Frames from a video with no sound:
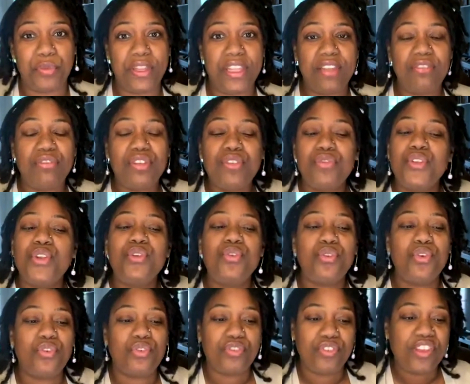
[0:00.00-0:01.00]
Even if you
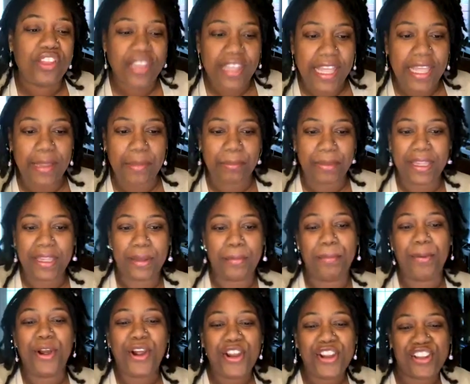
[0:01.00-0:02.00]
don't feel like being a
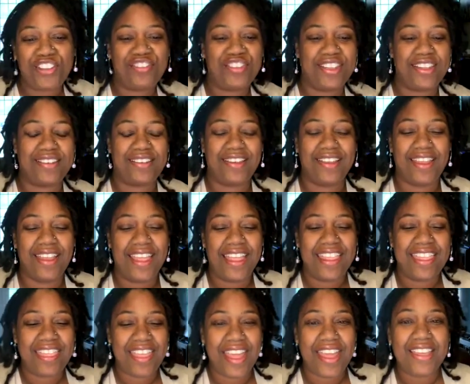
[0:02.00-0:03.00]
part of it
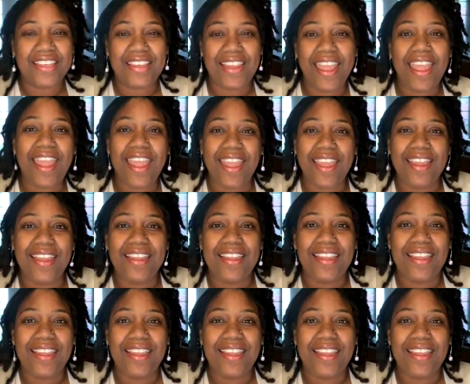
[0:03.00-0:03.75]
that day,